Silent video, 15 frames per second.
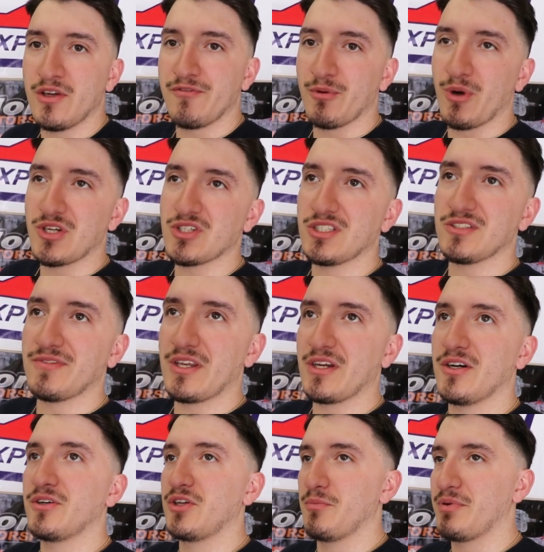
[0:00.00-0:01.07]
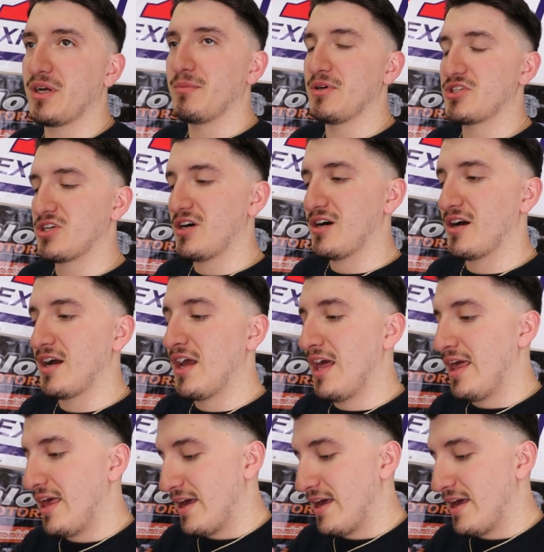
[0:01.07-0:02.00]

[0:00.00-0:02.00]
if you're watching this video, you pretty much are,